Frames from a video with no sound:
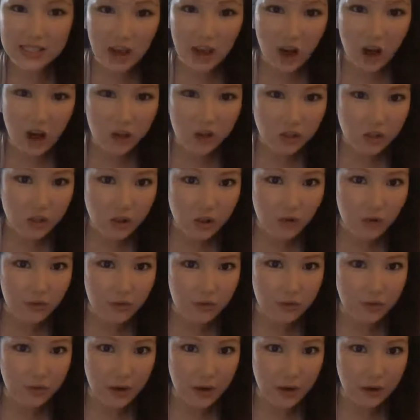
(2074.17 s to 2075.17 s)
also
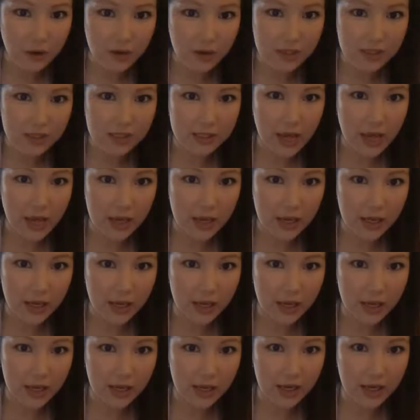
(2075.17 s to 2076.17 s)
very
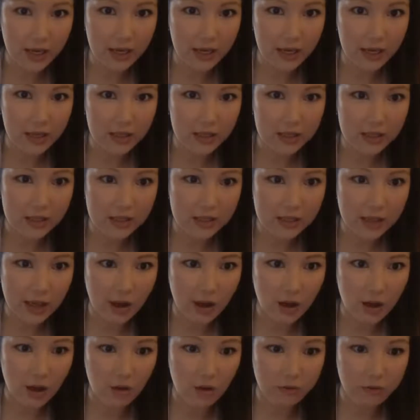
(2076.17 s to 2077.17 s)
telling in
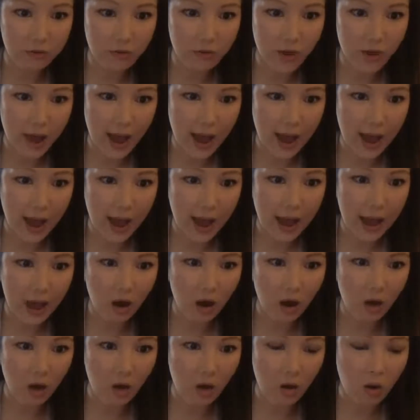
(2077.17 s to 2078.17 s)
itself
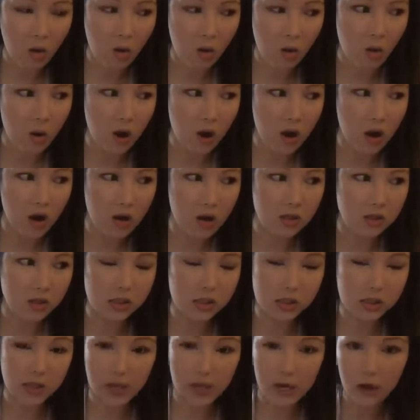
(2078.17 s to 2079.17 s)
how
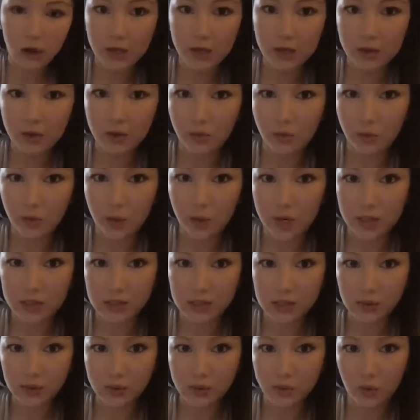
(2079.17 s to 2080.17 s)
scary it
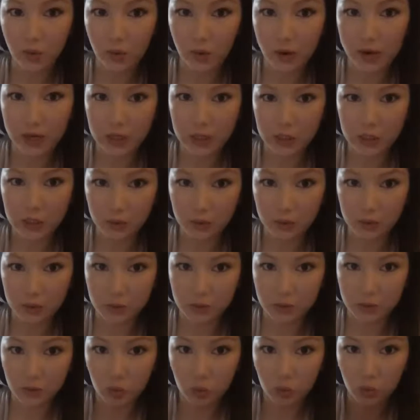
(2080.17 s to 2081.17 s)
was for Asian
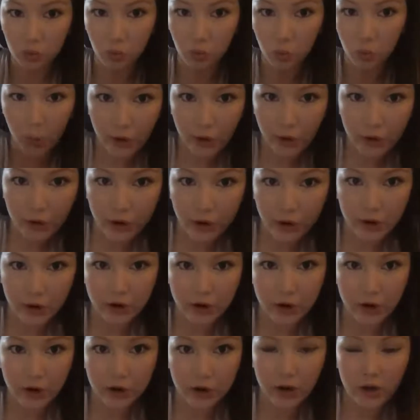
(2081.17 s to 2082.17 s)
people who were
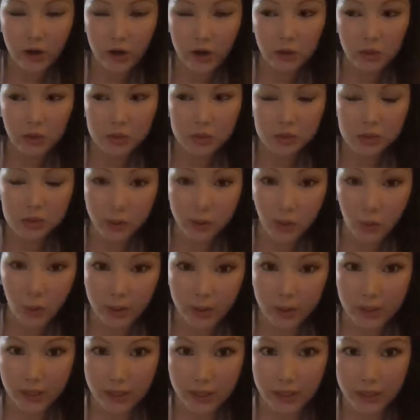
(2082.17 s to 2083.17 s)

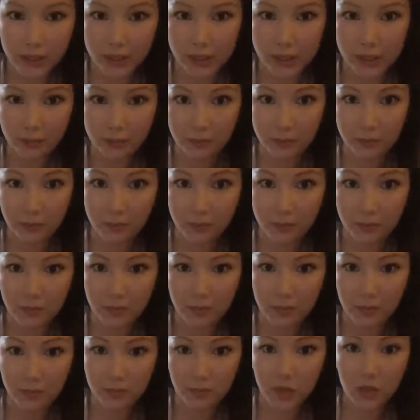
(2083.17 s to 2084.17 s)
supporting him.
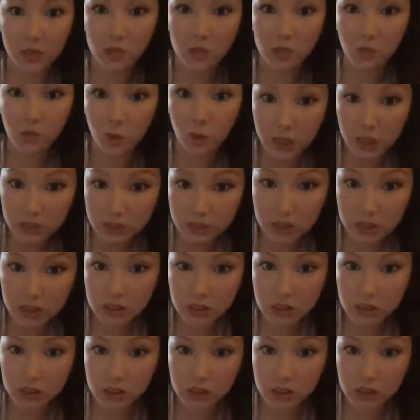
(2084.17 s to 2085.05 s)
Because once